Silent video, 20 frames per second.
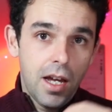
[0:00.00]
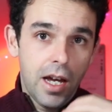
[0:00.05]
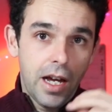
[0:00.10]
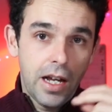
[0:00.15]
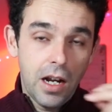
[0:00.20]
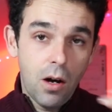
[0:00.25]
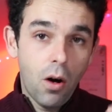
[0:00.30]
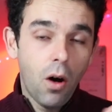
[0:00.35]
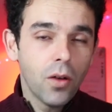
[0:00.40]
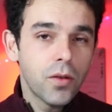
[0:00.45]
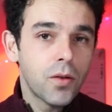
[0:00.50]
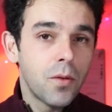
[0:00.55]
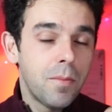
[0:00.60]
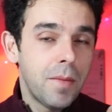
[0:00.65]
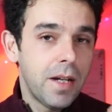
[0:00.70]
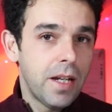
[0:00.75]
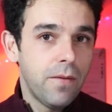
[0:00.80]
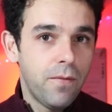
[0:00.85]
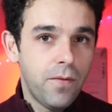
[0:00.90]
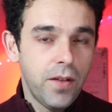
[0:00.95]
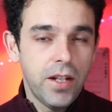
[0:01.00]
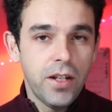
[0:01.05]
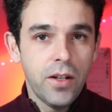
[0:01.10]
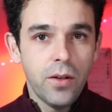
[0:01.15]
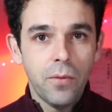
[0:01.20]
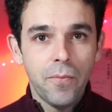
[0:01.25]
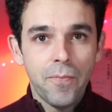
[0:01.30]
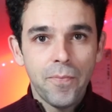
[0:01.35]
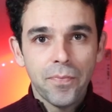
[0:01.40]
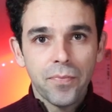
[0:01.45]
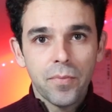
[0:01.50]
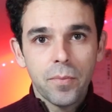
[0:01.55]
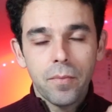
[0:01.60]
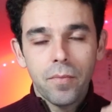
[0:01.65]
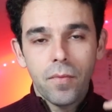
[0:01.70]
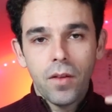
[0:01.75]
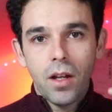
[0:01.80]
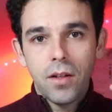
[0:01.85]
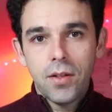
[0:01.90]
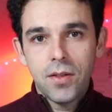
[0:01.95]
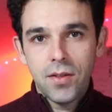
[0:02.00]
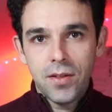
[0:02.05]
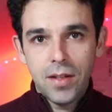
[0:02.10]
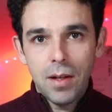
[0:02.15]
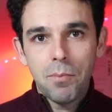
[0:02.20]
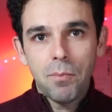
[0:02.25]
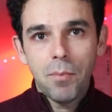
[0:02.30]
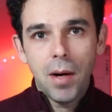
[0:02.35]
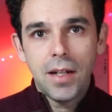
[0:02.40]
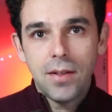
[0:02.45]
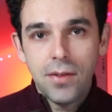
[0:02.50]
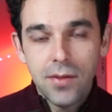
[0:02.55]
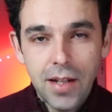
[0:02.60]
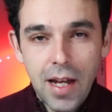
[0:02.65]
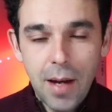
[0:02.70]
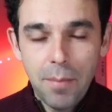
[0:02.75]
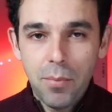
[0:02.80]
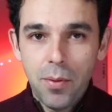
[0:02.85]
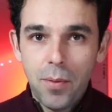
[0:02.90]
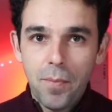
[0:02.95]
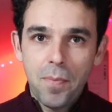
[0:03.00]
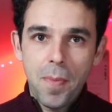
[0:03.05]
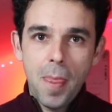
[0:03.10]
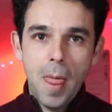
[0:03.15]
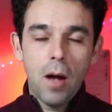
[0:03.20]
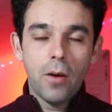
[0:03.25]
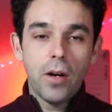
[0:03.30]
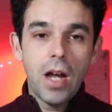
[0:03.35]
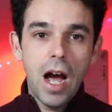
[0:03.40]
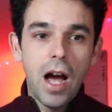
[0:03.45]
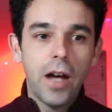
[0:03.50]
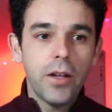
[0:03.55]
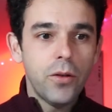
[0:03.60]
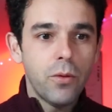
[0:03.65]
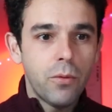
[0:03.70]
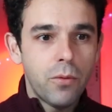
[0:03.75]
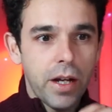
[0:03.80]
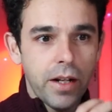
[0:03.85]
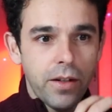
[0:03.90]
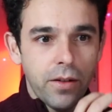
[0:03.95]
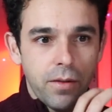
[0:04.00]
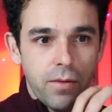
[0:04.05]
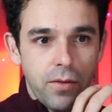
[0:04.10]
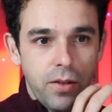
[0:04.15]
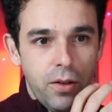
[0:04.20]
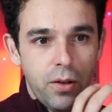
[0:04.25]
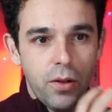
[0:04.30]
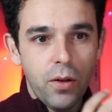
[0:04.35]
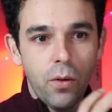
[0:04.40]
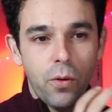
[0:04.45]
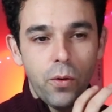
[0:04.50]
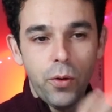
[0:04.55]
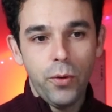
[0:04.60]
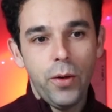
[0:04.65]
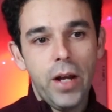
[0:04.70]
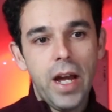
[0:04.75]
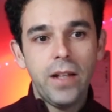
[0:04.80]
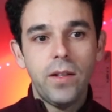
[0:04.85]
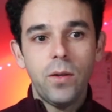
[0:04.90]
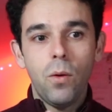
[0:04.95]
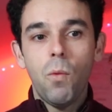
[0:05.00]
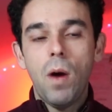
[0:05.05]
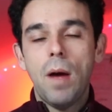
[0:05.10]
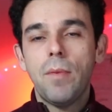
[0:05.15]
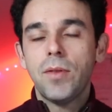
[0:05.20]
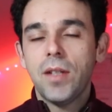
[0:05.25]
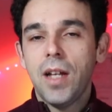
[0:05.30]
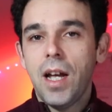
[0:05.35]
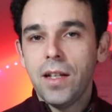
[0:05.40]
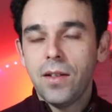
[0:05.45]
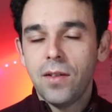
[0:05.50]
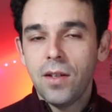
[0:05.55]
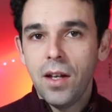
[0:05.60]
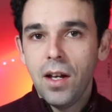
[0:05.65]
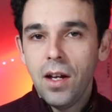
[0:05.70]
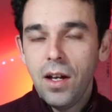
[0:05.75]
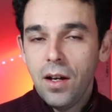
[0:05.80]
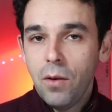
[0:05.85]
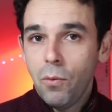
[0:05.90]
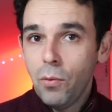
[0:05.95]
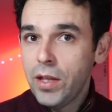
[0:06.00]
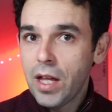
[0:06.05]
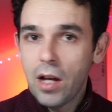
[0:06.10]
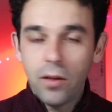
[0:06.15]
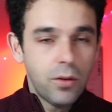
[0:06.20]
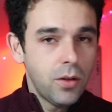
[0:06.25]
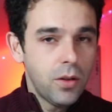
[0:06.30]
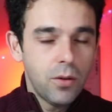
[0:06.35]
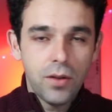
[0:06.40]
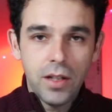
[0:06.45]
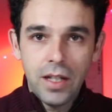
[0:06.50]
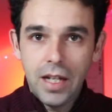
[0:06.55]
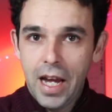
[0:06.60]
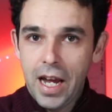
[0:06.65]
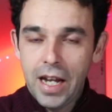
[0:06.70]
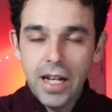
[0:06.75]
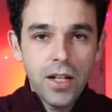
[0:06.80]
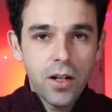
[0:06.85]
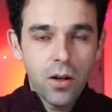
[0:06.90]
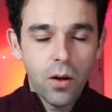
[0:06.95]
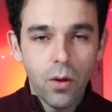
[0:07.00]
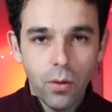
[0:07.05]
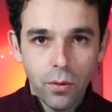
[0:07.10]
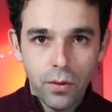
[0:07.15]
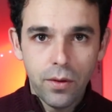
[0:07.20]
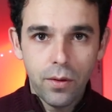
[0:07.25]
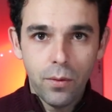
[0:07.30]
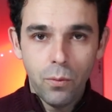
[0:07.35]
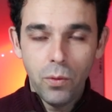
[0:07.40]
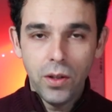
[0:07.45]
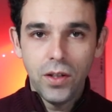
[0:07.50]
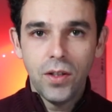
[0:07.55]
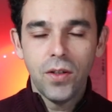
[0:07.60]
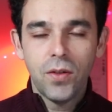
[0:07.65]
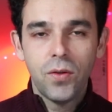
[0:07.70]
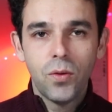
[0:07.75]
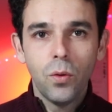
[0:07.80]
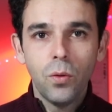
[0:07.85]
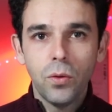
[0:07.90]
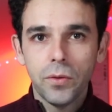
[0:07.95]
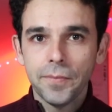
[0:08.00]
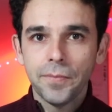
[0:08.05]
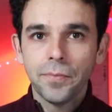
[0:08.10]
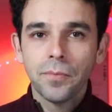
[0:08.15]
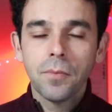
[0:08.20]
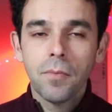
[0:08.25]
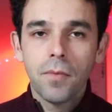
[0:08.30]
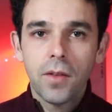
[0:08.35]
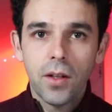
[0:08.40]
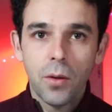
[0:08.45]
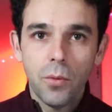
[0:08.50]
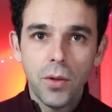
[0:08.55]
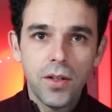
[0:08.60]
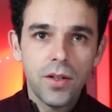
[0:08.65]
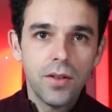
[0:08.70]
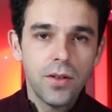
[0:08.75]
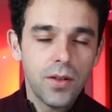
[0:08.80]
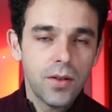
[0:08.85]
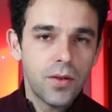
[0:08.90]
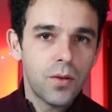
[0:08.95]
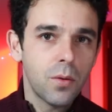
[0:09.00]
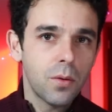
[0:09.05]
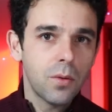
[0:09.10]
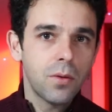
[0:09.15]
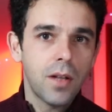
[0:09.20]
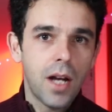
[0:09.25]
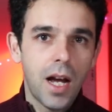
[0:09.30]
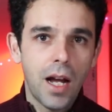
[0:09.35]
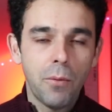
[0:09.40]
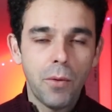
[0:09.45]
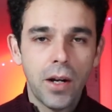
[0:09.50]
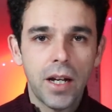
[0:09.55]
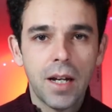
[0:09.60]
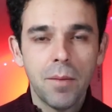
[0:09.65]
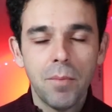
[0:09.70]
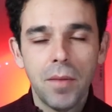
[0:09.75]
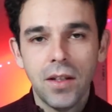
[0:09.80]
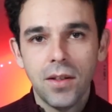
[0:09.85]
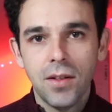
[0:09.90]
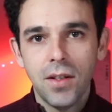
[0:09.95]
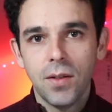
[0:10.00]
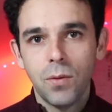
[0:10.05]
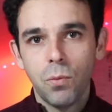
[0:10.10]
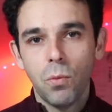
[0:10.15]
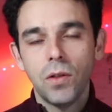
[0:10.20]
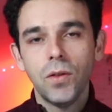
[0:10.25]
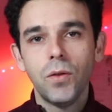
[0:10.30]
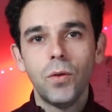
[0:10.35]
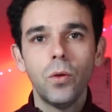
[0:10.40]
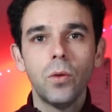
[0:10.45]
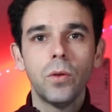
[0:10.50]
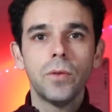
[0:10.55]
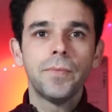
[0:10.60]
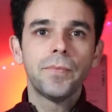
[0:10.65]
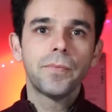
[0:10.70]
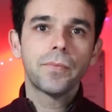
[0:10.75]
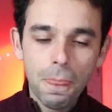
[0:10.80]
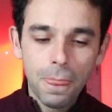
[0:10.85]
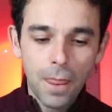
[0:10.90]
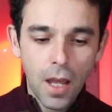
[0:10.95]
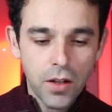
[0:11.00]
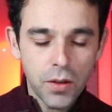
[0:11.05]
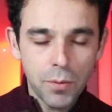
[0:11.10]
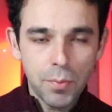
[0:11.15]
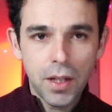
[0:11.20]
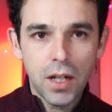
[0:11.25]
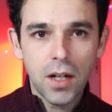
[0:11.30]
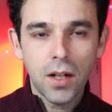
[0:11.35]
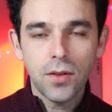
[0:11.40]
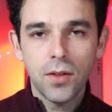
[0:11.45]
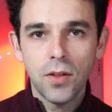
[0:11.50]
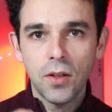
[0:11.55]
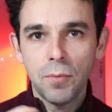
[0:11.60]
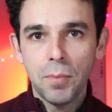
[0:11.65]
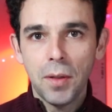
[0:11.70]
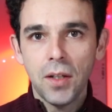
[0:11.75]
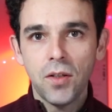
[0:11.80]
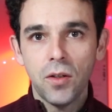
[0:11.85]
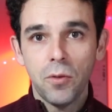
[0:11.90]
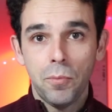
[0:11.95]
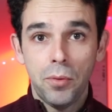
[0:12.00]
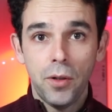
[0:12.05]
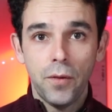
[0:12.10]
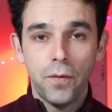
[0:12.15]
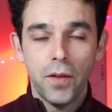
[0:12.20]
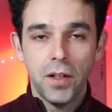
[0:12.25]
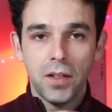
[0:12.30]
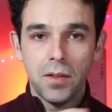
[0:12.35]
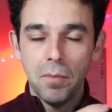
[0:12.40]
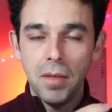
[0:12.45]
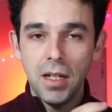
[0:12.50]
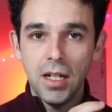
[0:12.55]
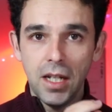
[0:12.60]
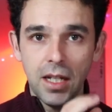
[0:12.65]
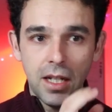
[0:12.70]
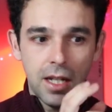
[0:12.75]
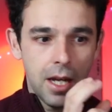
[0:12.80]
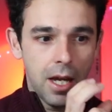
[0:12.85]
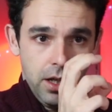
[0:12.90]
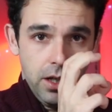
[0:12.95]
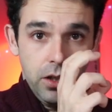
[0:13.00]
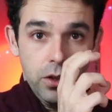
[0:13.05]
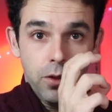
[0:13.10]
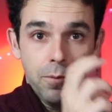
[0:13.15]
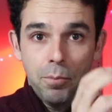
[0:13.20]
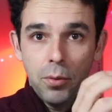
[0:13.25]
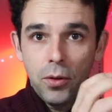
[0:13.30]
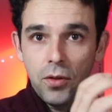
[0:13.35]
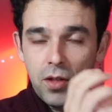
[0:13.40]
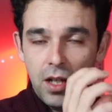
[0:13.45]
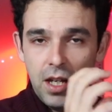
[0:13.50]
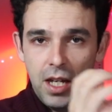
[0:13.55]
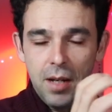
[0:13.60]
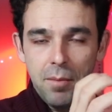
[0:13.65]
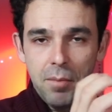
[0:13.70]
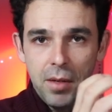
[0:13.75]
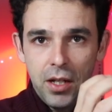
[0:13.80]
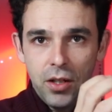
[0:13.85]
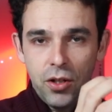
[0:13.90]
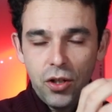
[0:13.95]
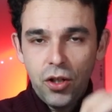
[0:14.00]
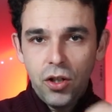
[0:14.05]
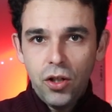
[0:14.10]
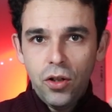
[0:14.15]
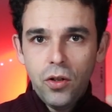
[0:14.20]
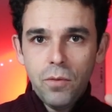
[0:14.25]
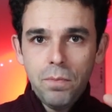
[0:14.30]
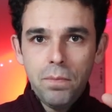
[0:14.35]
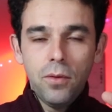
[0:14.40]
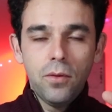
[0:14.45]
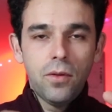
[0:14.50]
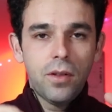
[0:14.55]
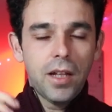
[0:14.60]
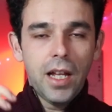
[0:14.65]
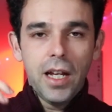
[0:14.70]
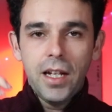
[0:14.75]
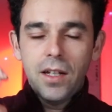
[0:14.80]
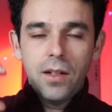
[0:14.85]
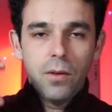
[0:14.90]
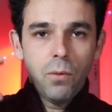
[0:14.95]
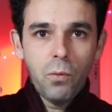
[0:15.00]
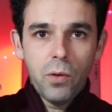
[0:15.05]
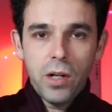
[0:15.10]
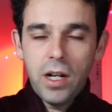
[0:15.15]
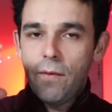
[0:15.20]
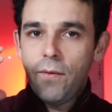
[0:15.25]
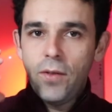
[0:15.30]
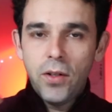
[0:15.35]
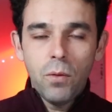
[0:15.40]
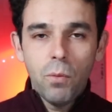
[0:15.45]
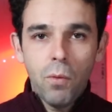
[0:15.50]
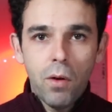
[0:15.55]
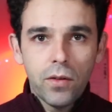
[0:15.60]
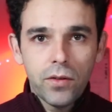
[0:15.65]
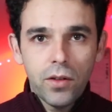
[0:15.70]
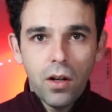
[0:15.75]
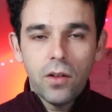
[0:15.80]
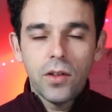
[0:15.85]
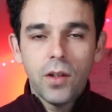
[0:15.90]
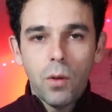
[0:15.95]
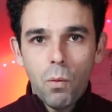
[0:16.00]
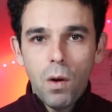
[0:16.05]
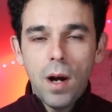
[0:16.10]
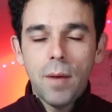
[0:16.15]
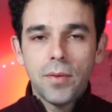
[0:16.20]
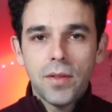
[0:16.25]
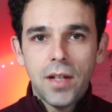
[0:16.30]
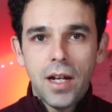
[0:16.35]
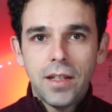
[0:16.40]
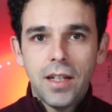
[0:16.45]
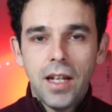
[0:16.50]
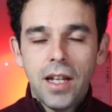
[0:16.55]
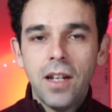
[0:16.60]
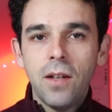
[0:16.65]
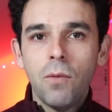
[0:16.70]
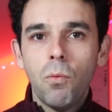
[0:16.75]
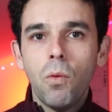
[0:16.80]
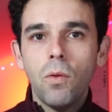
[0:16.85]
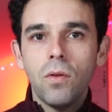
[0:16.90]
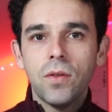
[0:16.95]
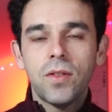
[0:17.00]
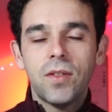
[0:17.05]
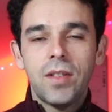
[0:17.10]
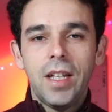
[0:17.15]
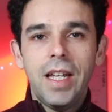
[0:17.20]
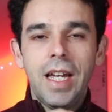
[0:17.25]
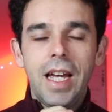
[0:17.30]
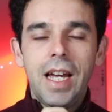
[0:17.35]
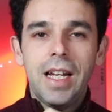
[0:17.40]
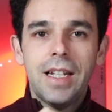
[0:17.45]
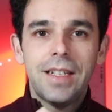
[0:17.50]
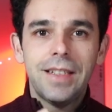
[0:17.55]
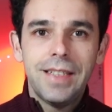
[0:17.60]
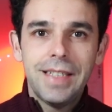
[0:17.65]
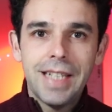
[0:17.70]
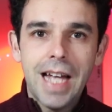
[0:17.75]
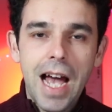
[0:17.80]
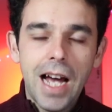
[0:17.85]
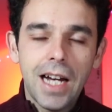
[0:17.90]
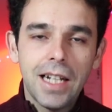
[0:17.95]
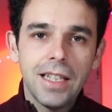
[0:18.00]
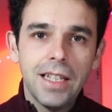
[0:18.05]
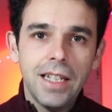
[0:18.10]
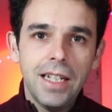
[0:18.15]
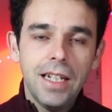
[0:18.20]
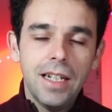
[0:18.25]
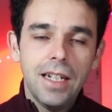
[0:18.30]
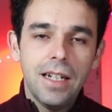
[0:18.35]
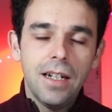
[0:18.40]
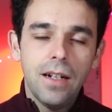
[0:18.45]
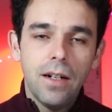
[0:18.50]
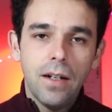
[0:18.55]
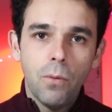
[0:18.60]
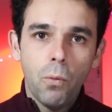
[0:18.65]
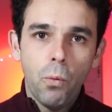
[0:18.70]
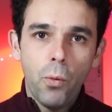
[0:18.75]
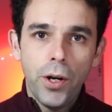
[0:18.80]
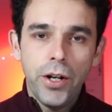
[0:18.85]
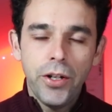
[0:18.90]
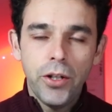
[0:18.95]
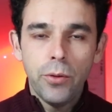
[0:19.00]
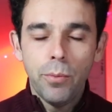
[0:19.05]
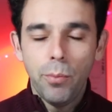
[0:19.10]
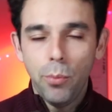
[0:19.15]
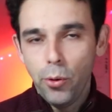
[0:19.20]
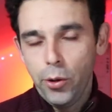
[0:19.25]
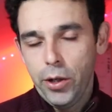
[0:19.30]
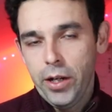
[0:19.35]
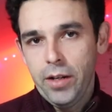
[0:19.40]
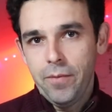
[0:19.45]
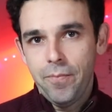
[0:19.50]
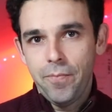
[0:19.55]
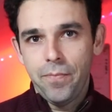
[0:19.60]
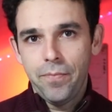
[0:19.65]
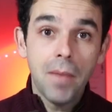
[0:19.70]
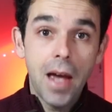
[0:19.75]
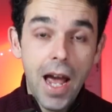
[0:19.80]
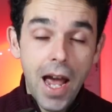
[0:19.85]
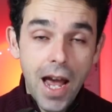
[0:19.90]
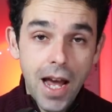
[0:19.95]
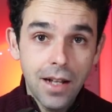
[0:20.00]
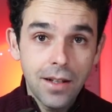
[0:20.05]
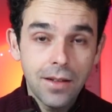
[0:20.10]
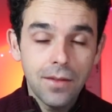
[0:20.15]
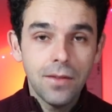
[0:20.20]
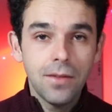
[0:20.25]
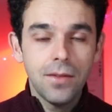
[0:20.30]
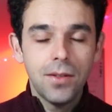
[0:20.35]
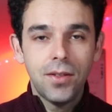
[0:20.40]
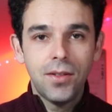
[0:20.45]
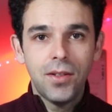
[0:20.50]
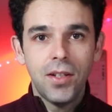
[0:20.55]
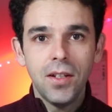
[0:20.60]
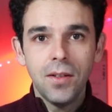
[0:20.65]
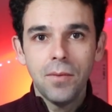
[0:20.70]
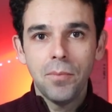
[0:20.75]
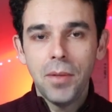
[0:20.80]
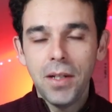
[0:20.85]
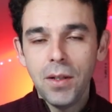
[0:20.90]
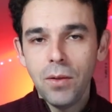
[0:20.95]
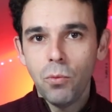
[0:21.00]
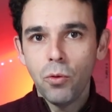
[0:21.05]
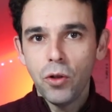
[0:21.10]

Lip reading: and I also made a video step by step on how you can, you know, create a website without using any code with this tool. The reason this tool, I recommend this one tool, is because it's pixel perfect, meaning you put the image, you put like whatever you want on the website and it will stay exactly where you put it and still be